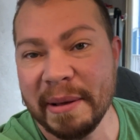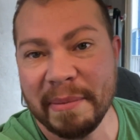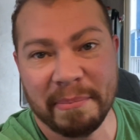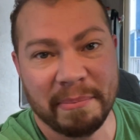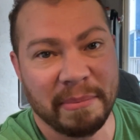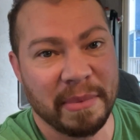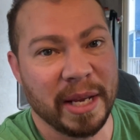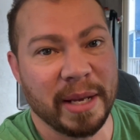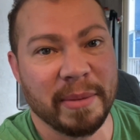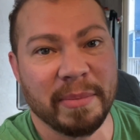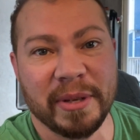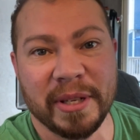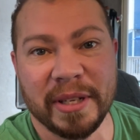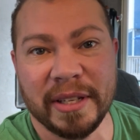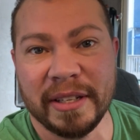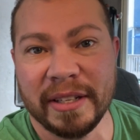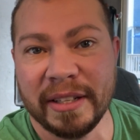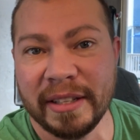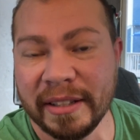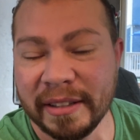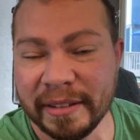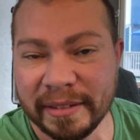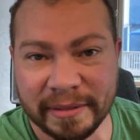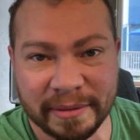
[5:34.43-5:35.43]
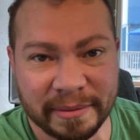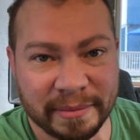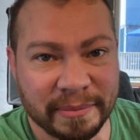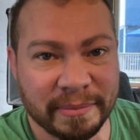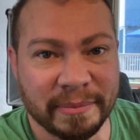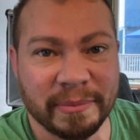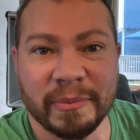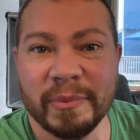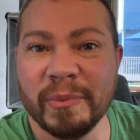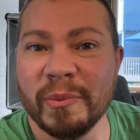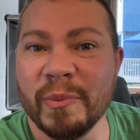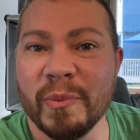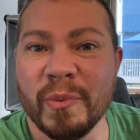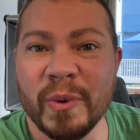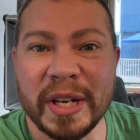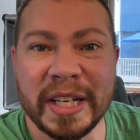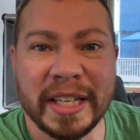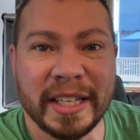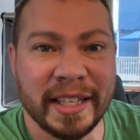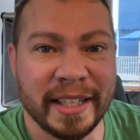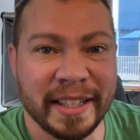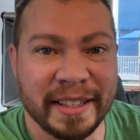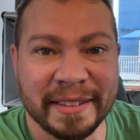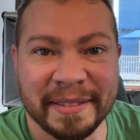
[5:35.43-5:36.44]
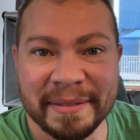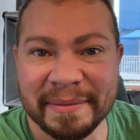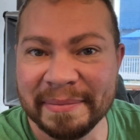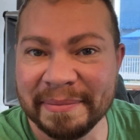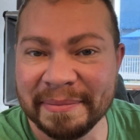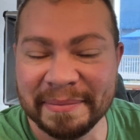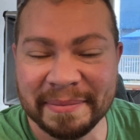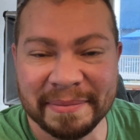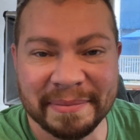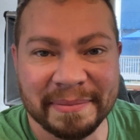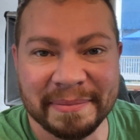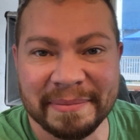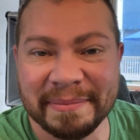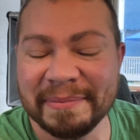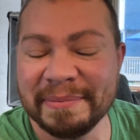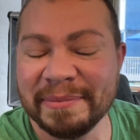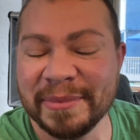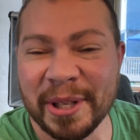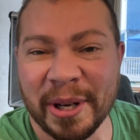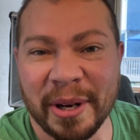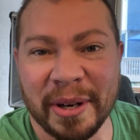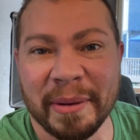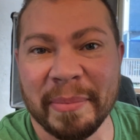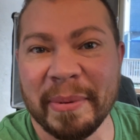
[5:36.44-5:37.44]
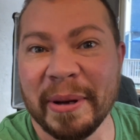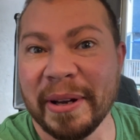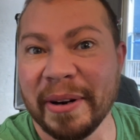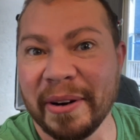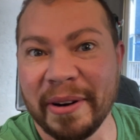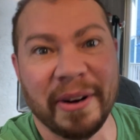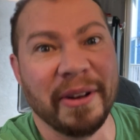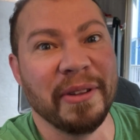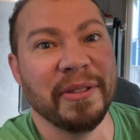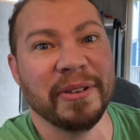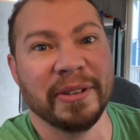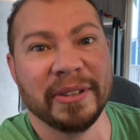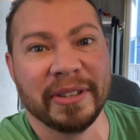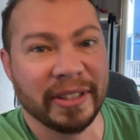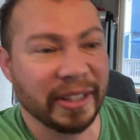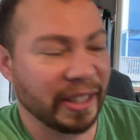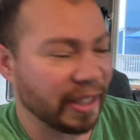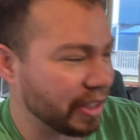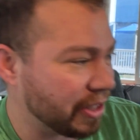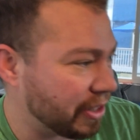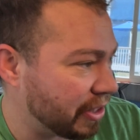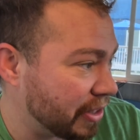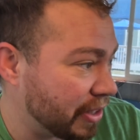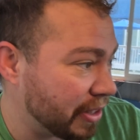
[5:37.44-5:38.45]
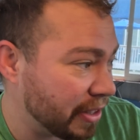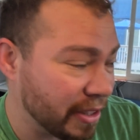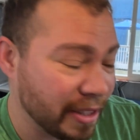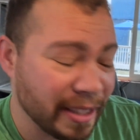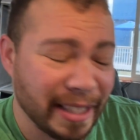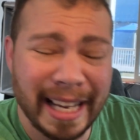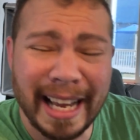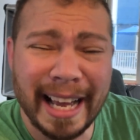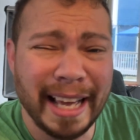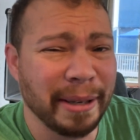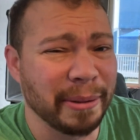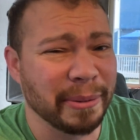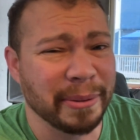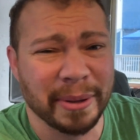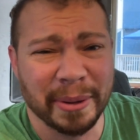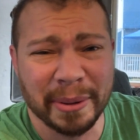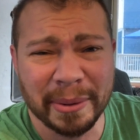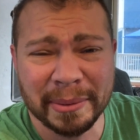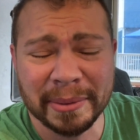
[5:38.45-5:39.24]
Maybe we can talk about our other collections. I don't know.